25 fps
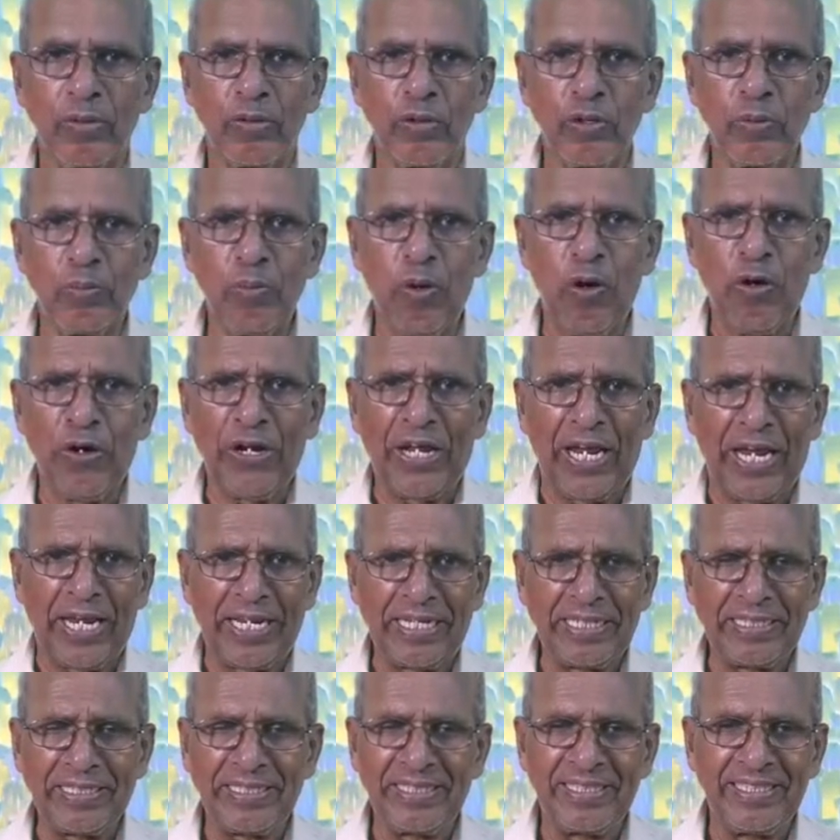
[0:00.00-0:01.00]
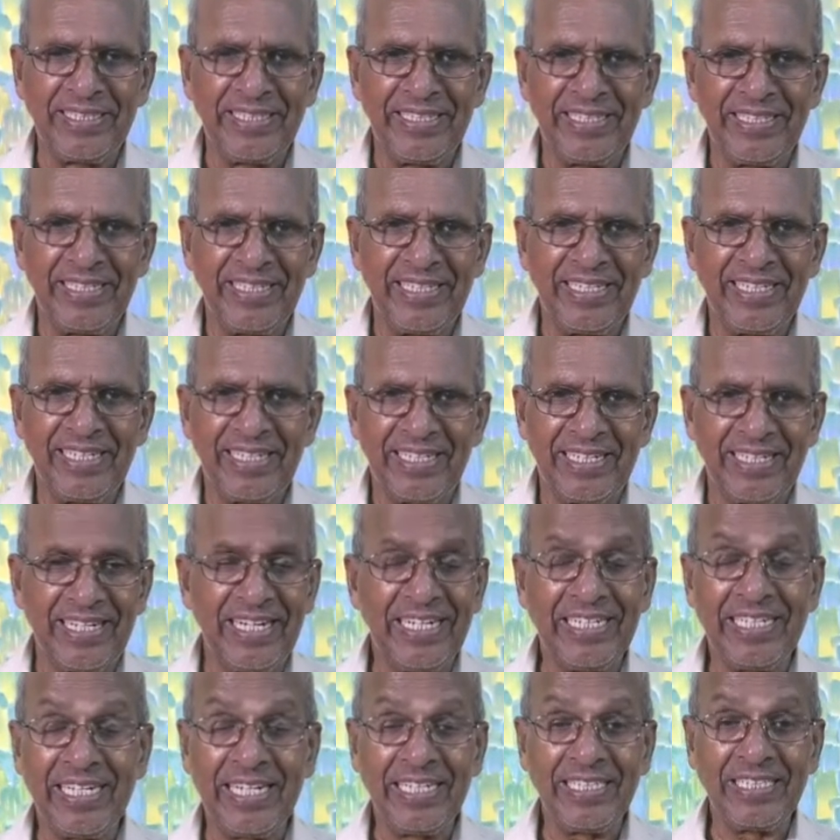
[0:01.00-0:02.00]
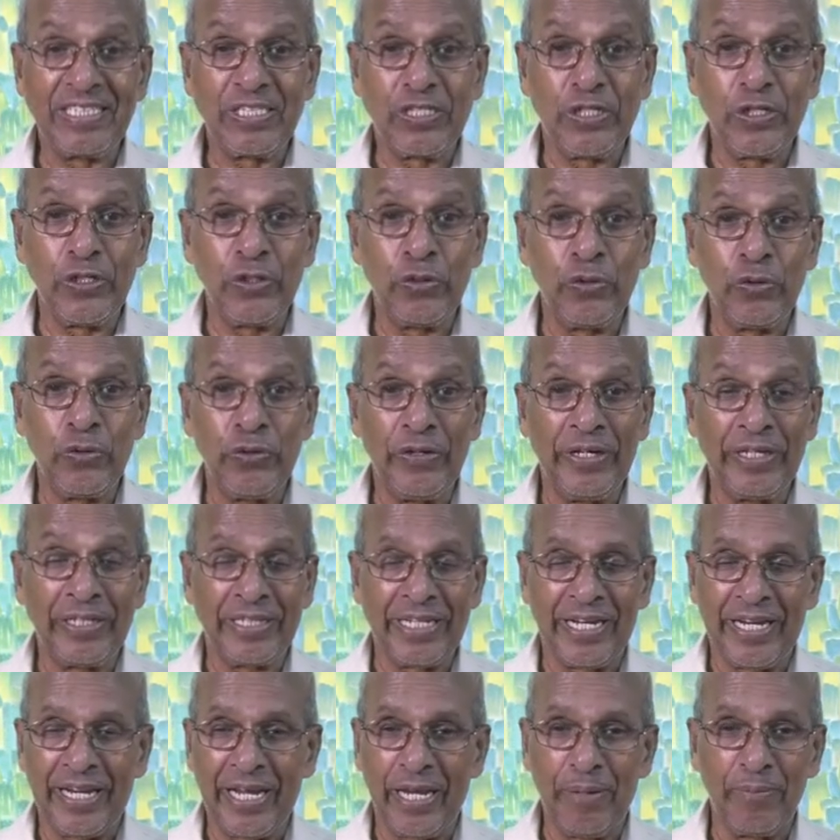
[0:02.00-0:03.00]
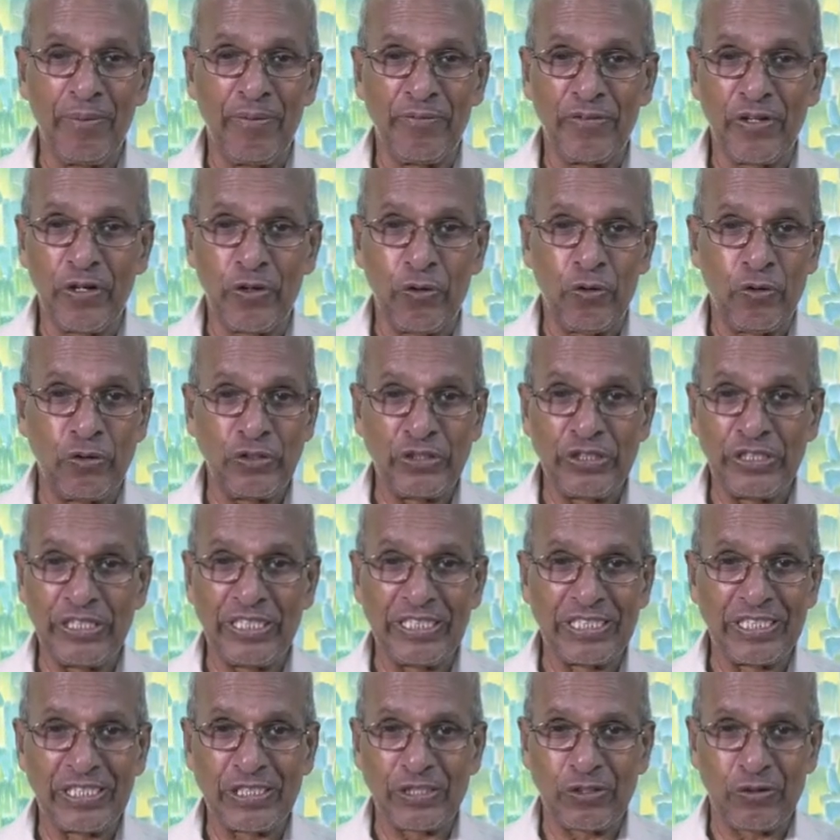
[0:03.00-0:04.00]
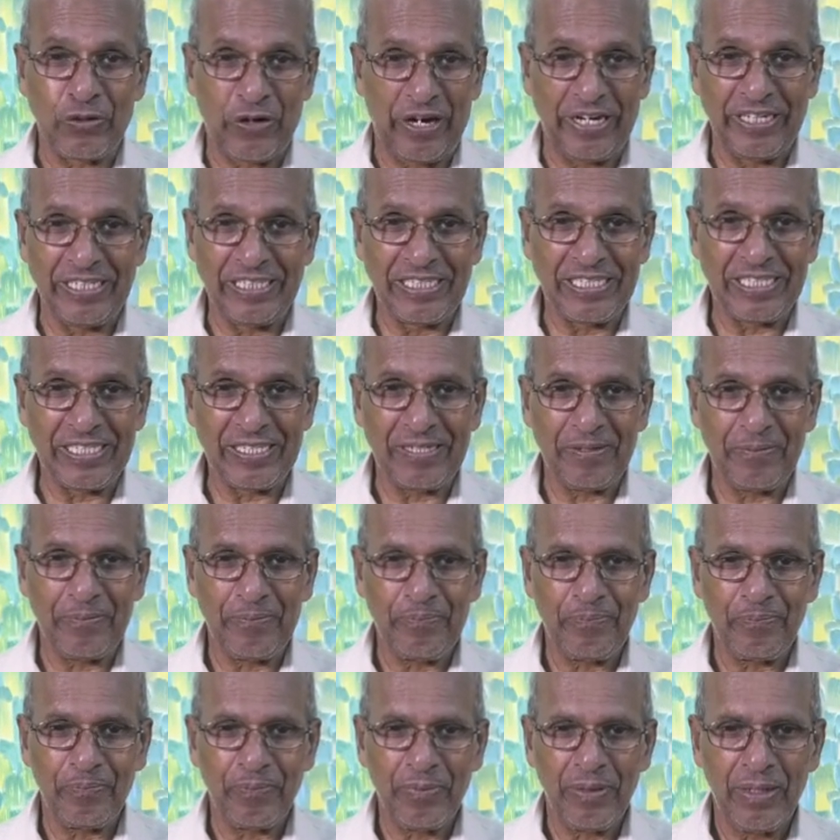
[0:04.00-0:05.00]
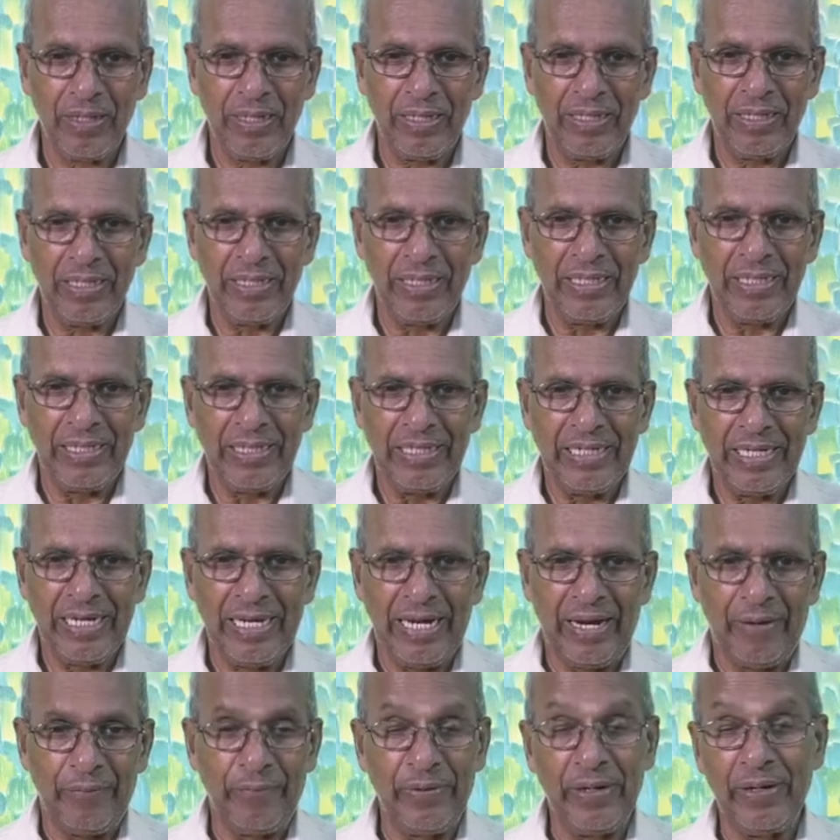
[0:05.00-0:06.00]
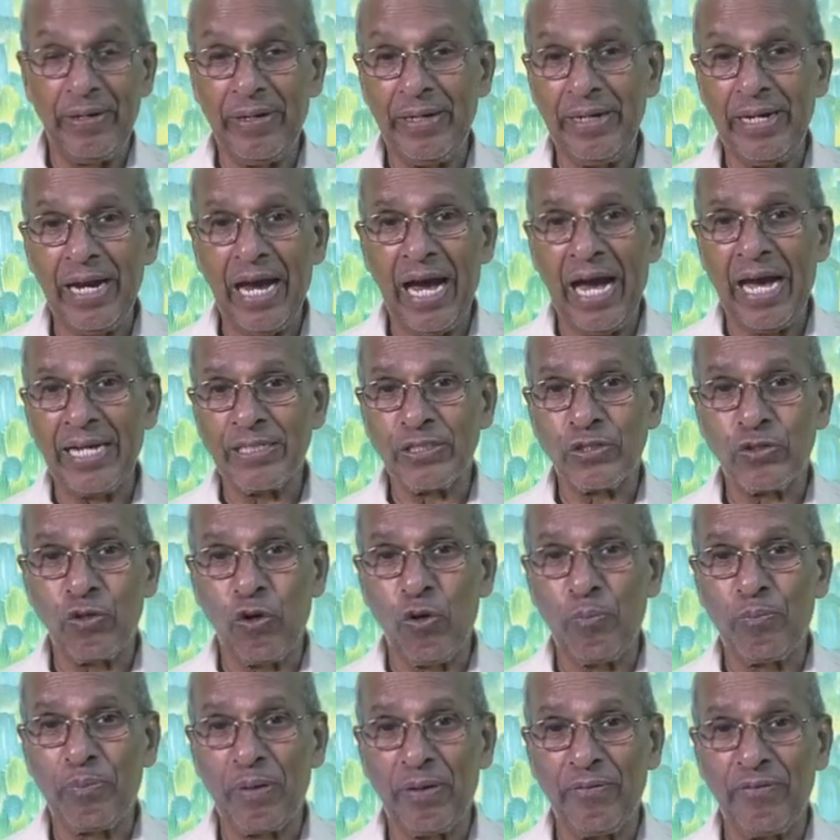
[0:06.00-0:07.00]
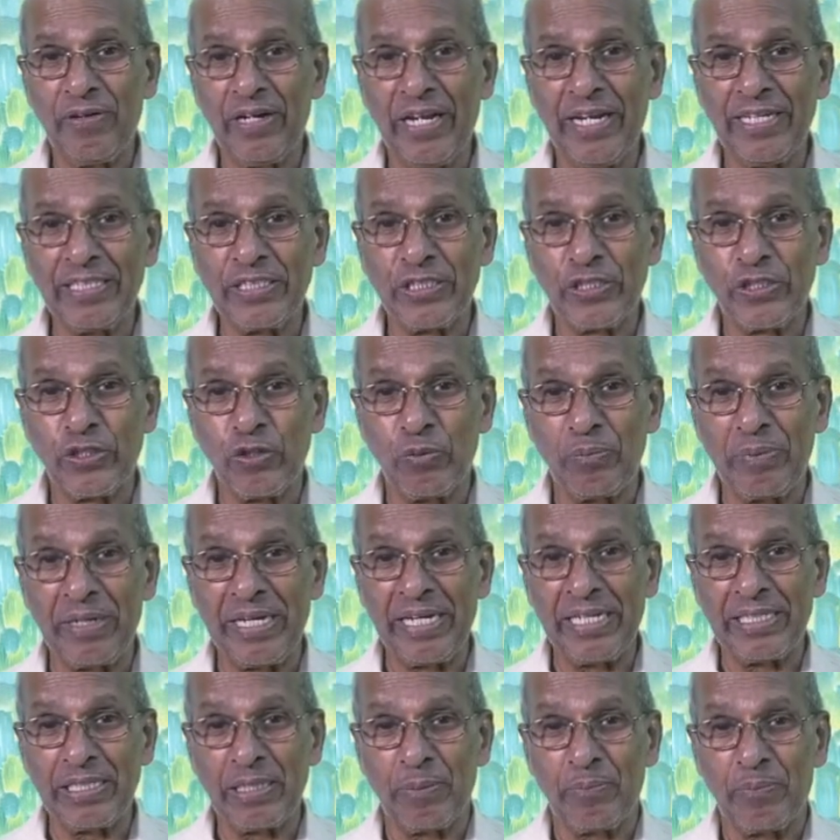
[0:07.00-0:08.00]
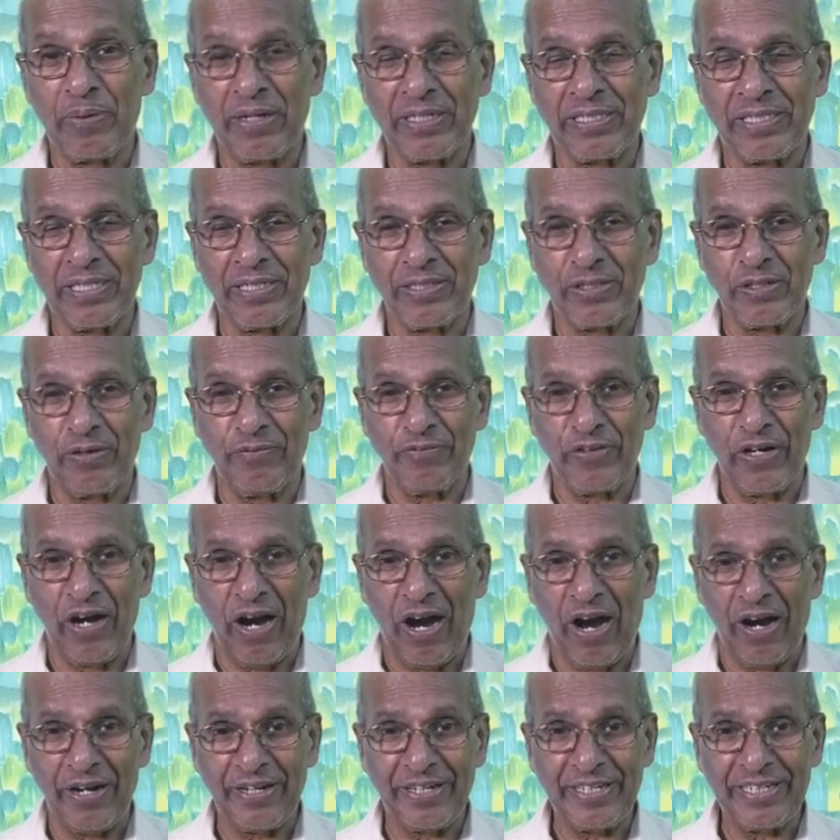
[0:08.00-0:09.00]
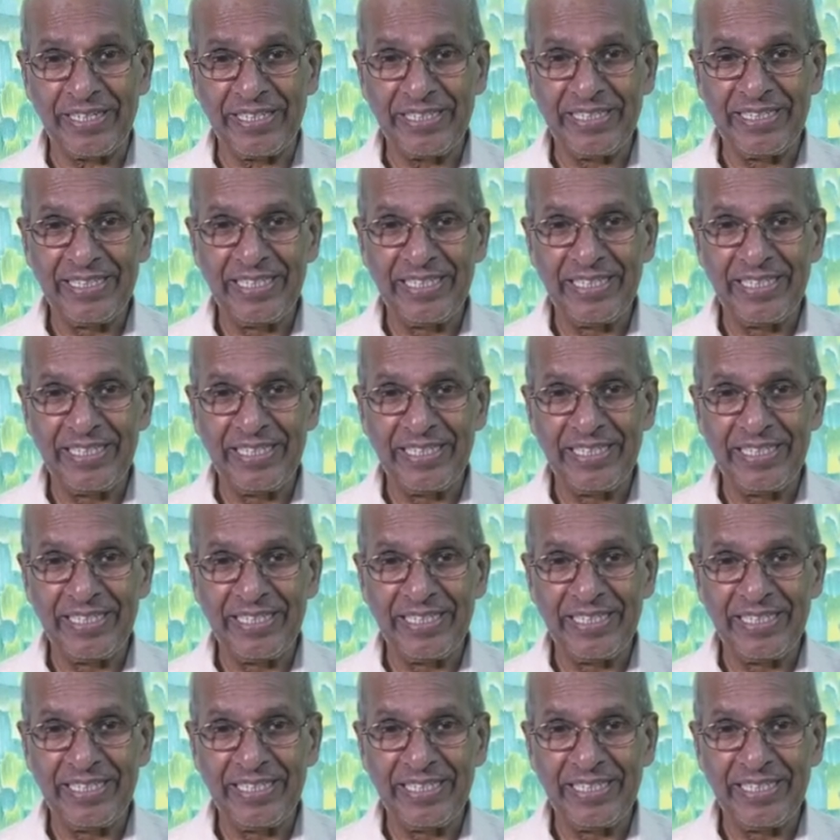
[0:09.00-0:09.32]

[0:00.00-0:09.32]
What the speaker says: Good morning. Greetings to you in the name of the Lord Jesus Christ. We are so privileged to be in the presence of God.